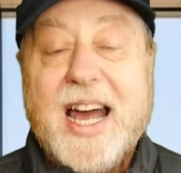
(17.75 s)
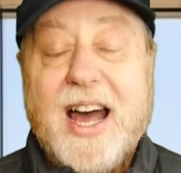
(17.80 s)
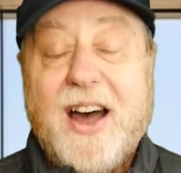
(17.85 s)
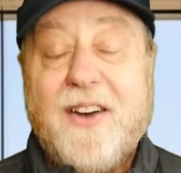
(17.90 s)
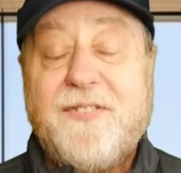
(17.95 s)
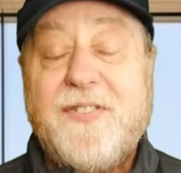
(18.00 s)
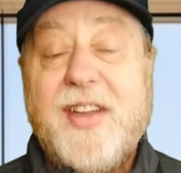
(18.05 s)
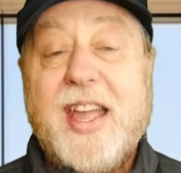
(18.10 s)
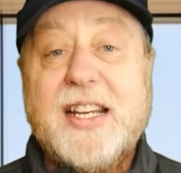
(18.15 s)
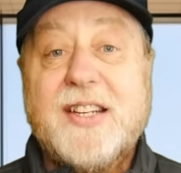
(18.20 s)

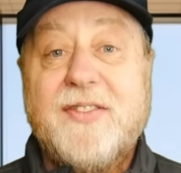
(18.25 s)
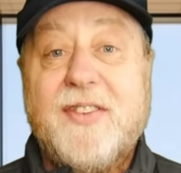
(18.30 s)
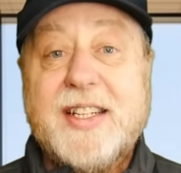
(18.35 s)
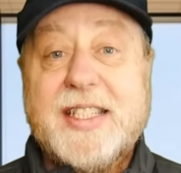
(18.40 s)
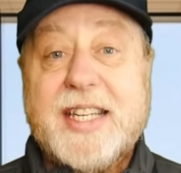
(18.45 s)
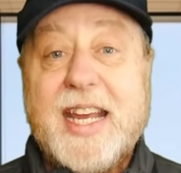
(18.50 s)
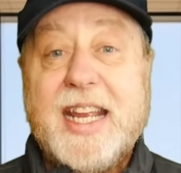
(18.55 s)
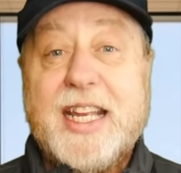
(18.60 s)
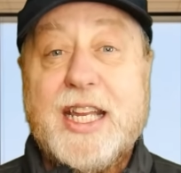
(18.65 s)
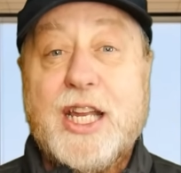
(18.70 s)
effectively
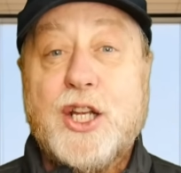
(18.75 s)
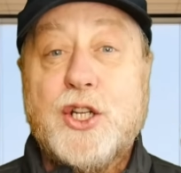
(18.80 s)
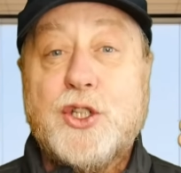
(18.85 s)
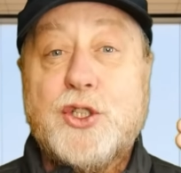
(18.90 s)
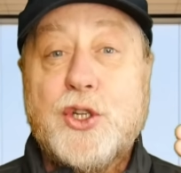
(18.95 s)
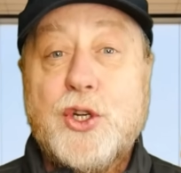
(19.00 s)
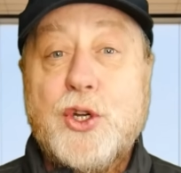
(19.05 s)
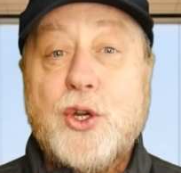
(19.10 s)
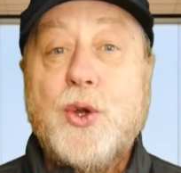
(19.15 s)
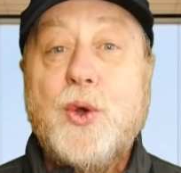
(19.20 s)
taking
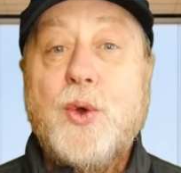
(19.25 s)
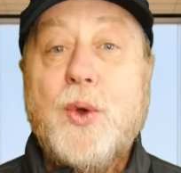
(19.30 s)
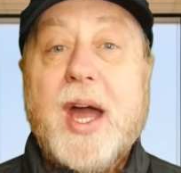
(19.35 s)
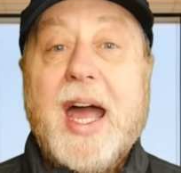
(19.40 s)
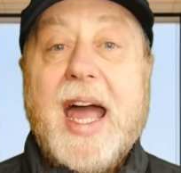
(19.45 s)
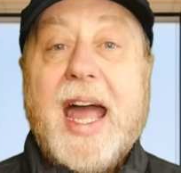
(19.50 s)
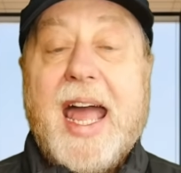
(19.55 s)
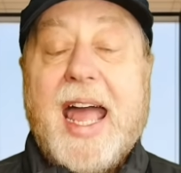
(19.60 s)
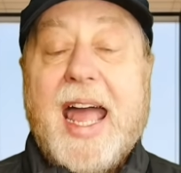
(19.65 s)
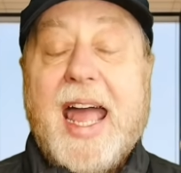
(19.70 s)
two
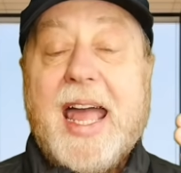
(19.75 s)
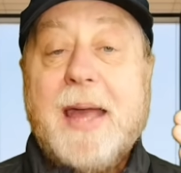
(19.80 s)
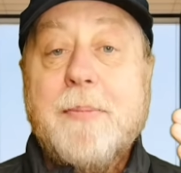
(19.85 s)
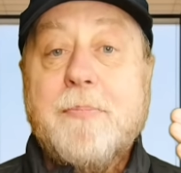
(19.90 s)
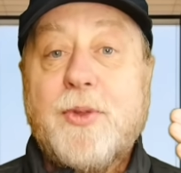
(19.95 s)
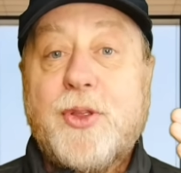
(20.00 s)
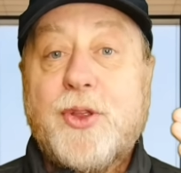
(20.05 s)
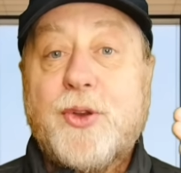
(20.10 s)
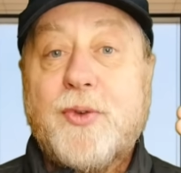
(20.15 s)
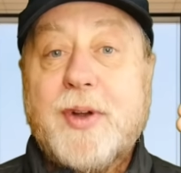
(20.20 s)

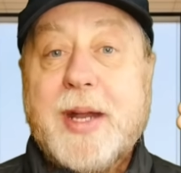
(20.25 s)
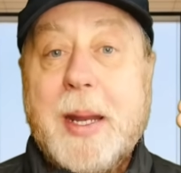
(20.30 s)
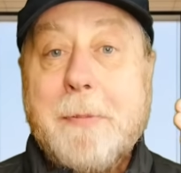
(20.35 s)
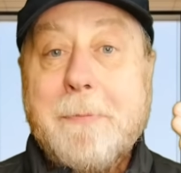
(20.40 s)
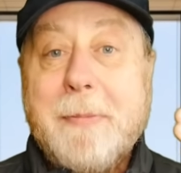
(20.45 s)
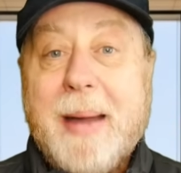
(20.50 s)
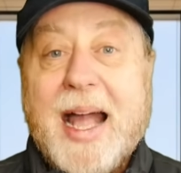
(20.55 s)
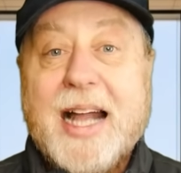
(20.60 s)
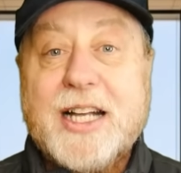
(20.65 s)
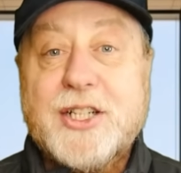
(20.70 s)
M3
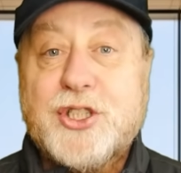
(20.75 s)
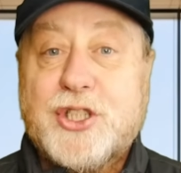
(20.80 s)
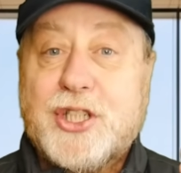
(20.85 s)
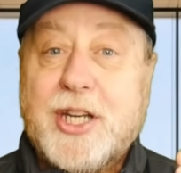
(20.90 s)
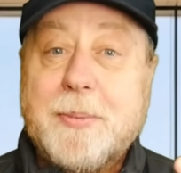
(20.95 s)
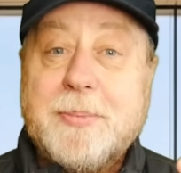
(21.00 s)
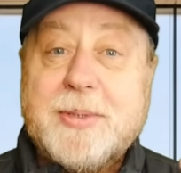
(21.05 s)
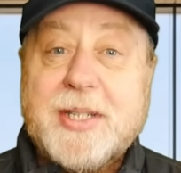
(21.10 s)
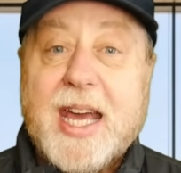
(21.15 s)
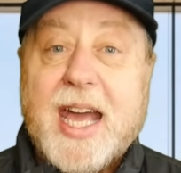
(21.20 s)
Max
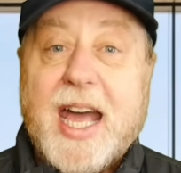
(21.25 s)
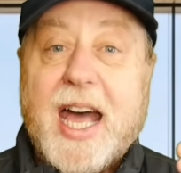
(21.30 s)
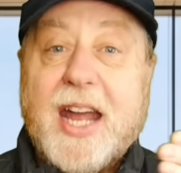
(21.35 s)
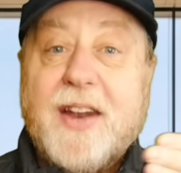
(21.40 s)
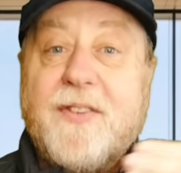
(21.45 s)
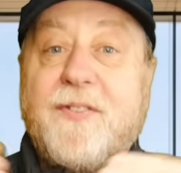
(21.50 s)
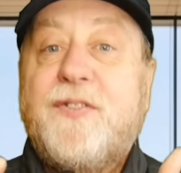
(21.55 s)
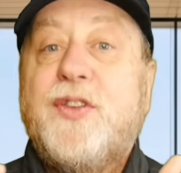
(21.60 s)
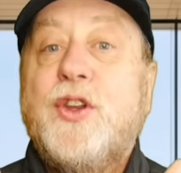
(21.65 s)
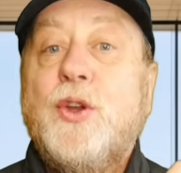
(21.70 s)
chips
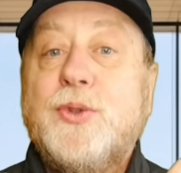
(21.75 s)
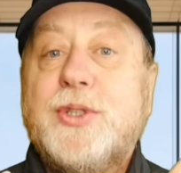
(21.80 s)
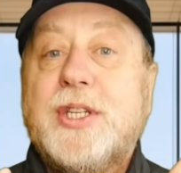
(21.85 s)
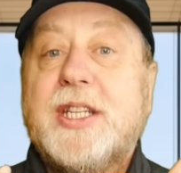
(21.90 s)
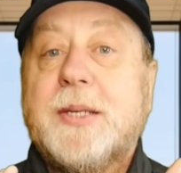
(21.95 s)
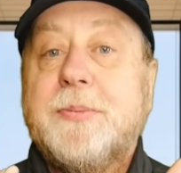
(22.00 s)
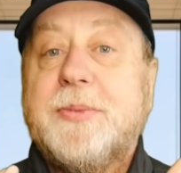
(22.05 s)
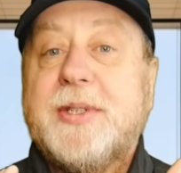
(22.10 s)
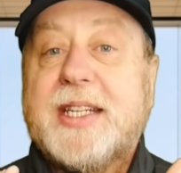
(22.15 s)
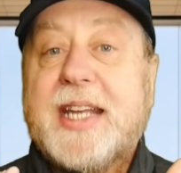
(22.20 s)
and fusing
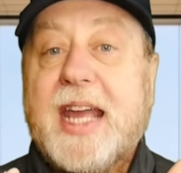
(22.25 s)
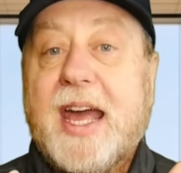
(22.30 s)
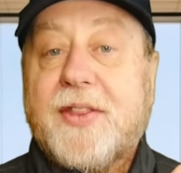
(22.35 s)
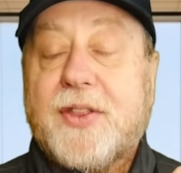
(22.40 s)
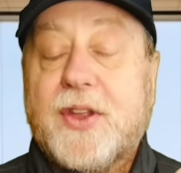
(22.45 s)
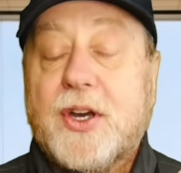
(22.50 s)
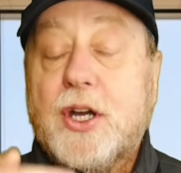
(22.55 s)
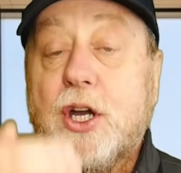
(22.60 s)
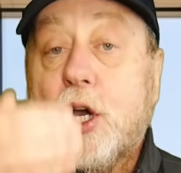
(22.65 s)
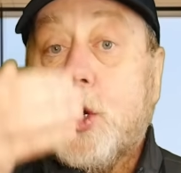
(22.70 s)
them
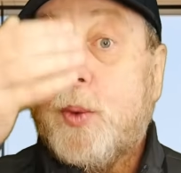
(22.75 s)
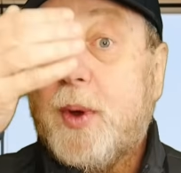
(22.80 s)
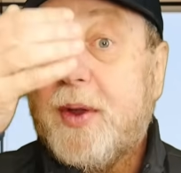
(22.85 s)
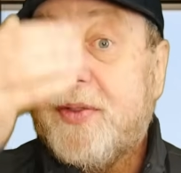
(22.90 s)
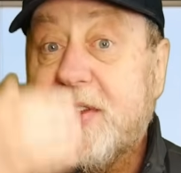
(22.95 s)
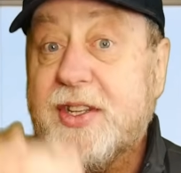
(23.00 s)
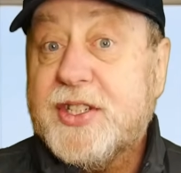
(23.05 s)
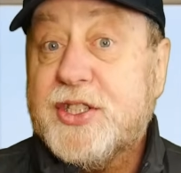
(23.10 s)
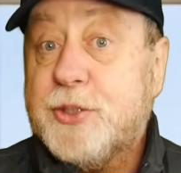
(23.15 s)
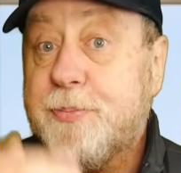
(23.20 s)
together
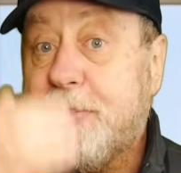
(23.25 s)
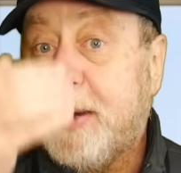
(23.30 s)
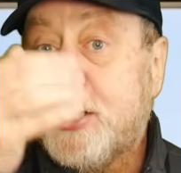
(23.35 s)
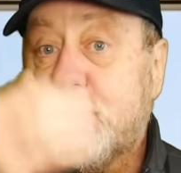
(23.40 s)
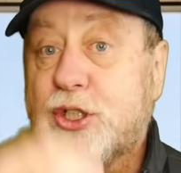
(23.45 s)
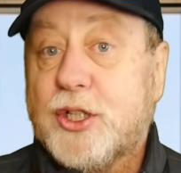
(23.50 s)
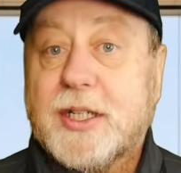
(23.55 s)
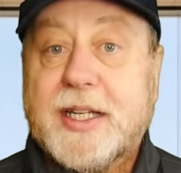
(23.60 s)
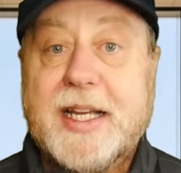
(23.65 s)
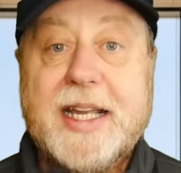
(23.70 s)
with this
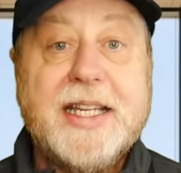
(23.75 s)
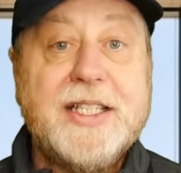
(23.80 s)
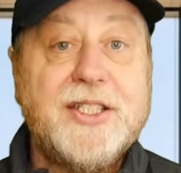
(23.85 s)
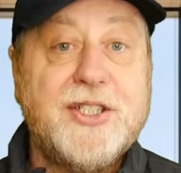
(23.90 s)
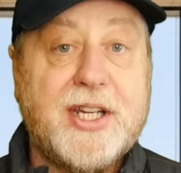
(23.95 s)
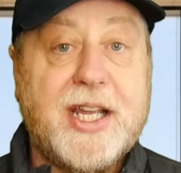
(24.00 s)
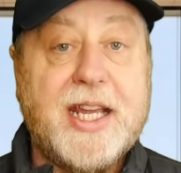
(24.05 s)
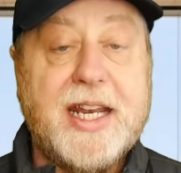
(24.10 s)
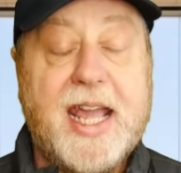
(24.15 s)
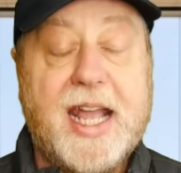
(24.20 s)
special
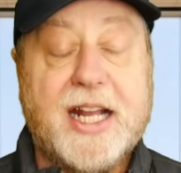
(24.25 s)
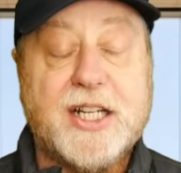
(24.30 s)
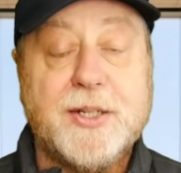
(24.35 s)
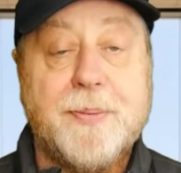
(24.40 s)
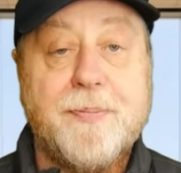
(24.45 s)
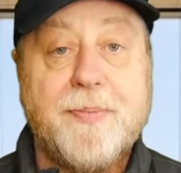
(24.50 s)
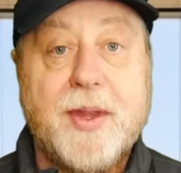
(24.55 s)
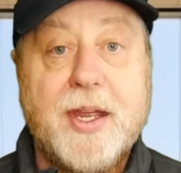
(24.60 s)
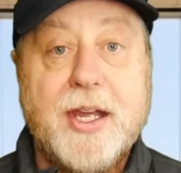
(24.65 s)
interconnect.